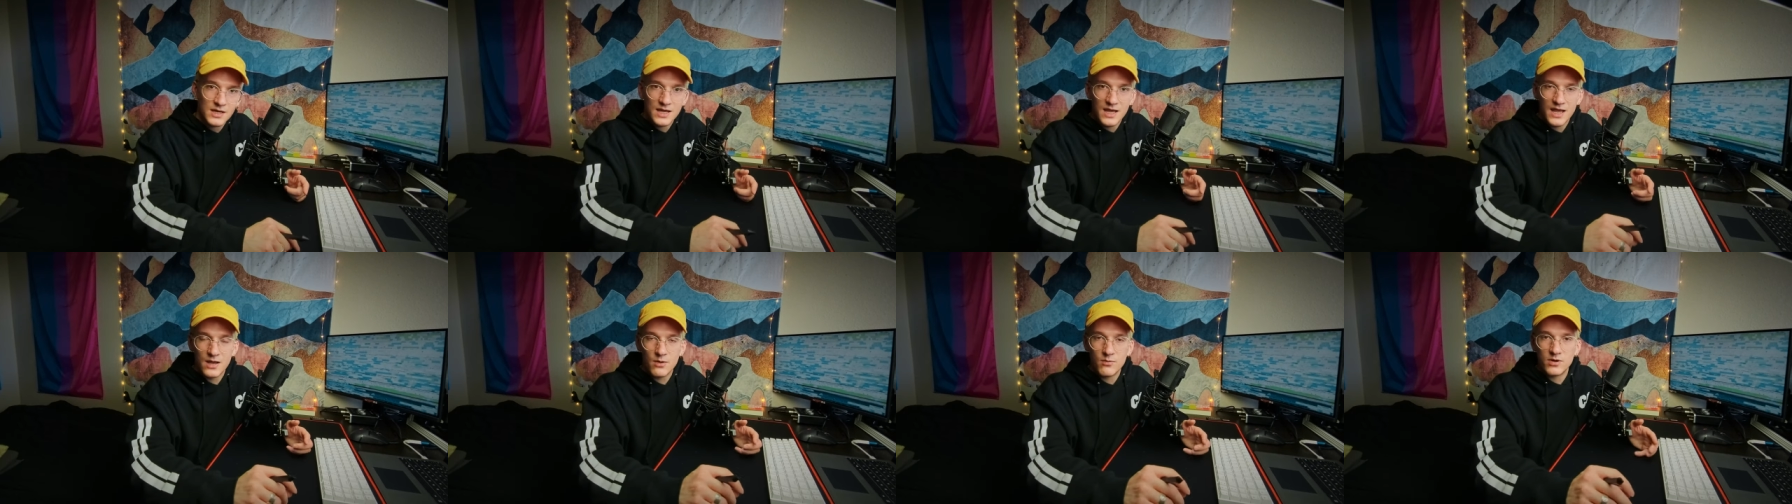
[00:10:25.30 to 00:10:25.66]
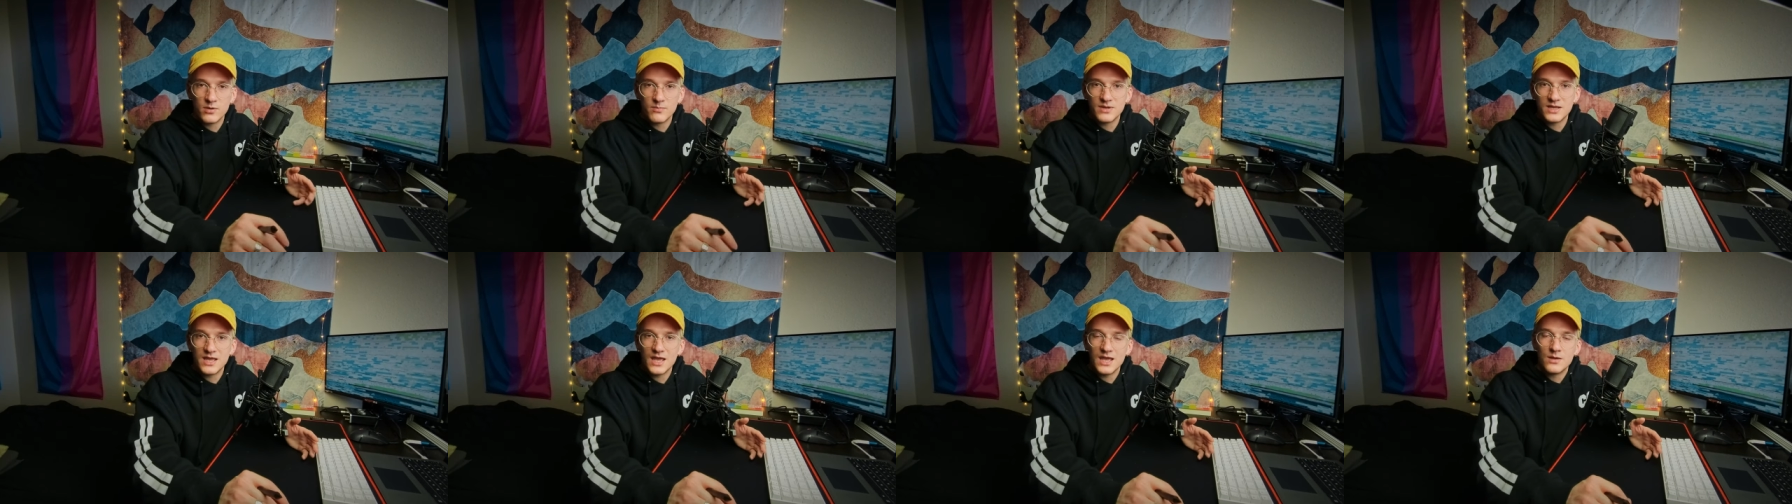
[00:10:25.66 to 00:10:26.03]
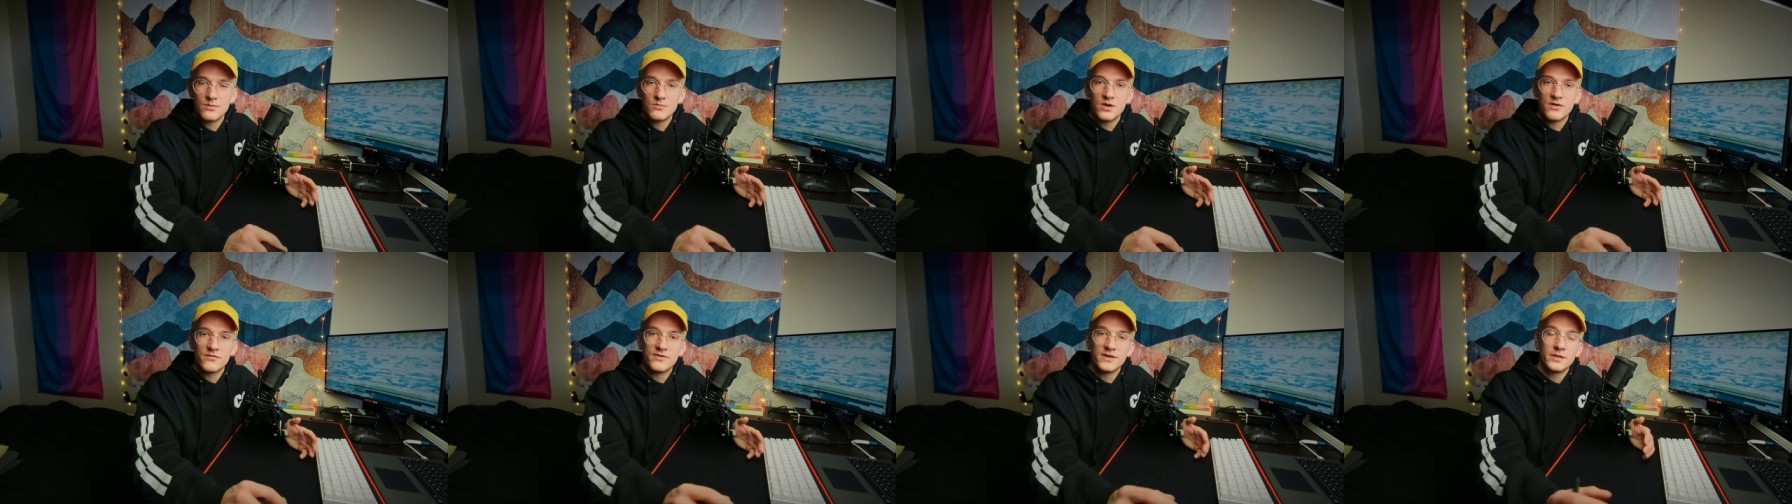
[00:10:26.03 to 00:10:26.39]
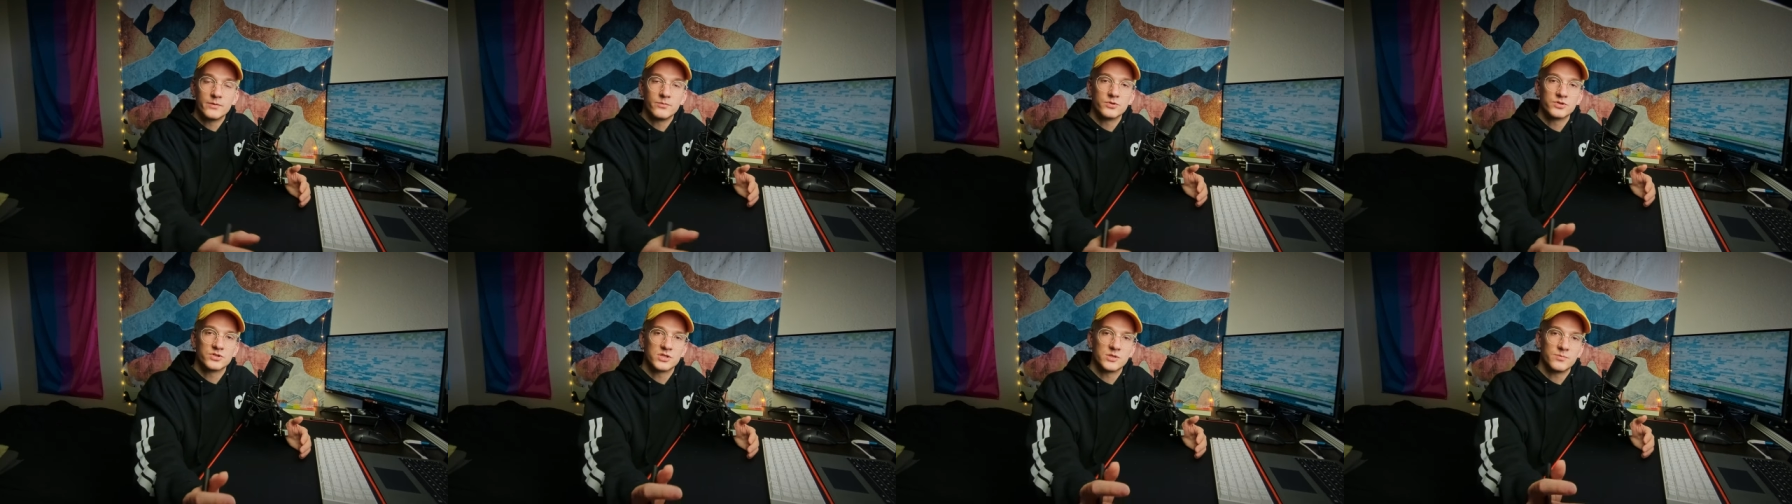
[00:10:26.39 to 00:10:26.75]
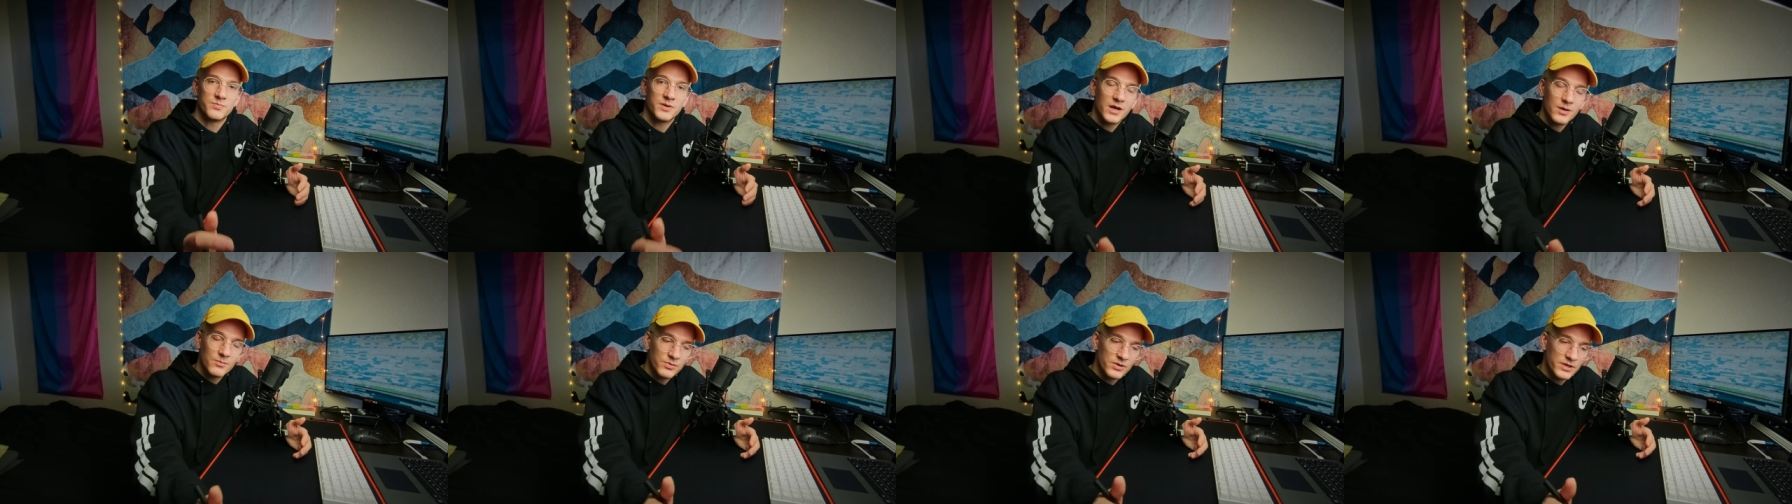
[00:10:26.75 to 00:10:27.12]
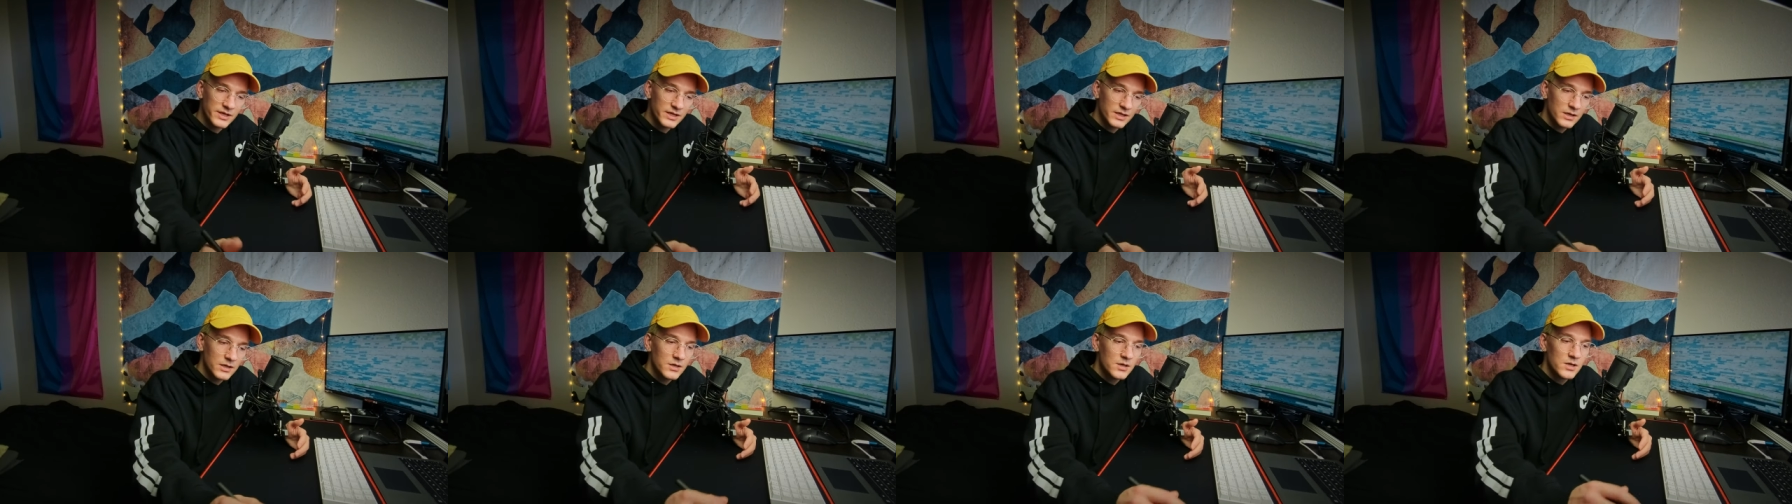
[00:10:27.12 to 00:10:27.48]
and when it became available to the
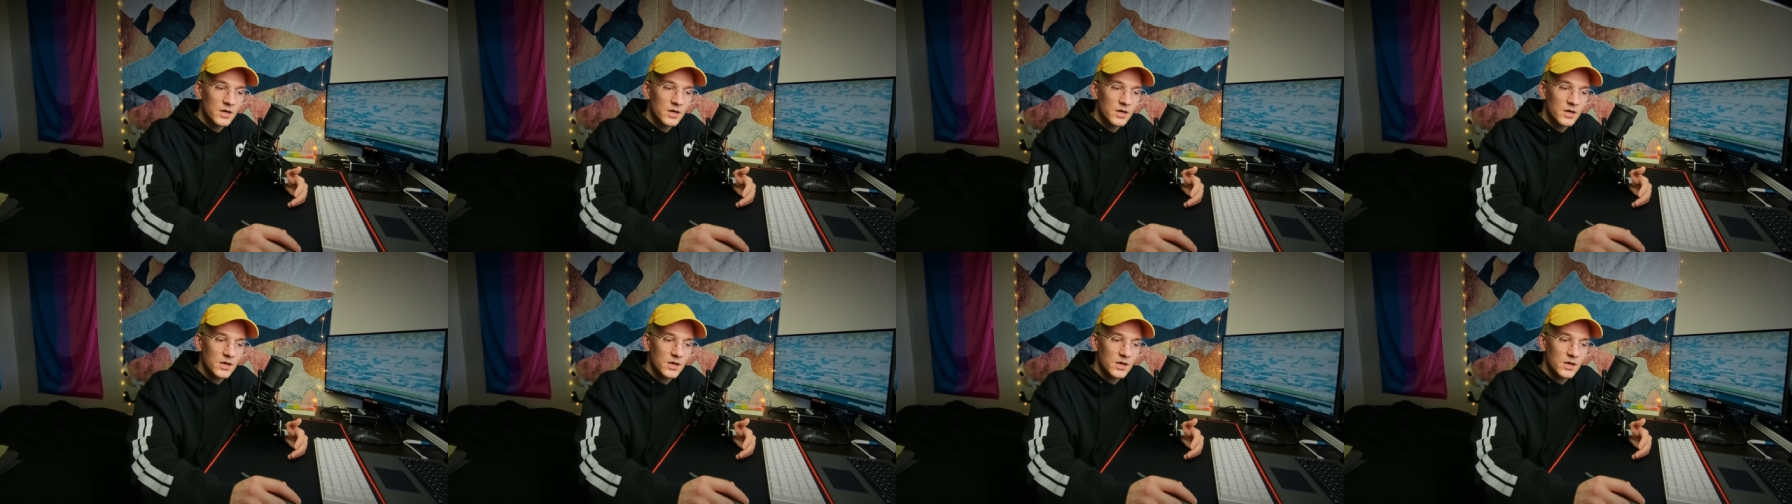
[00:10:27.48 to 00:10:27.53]
public,